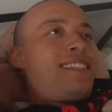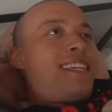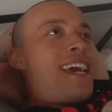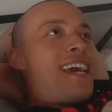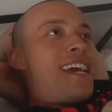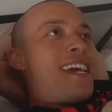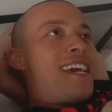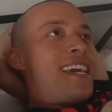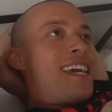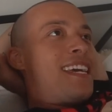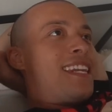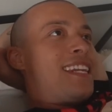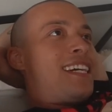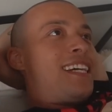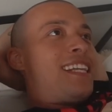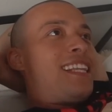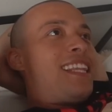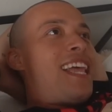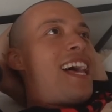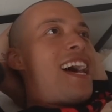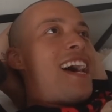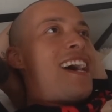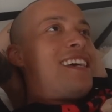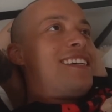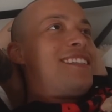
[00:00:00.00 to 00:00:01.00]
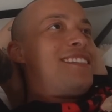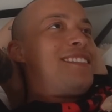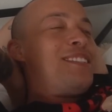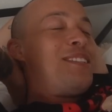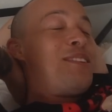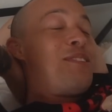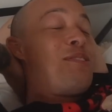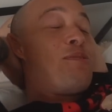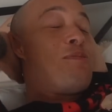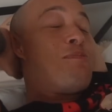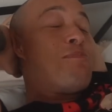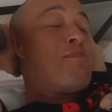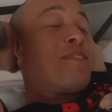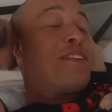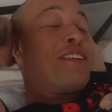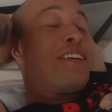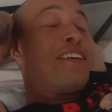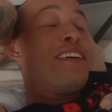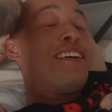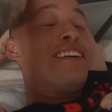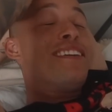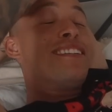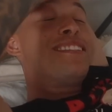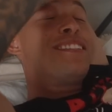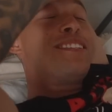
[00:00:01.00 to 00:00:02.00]
day in class, oh my
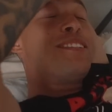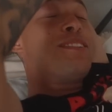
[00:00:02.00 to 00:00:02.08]
gosh,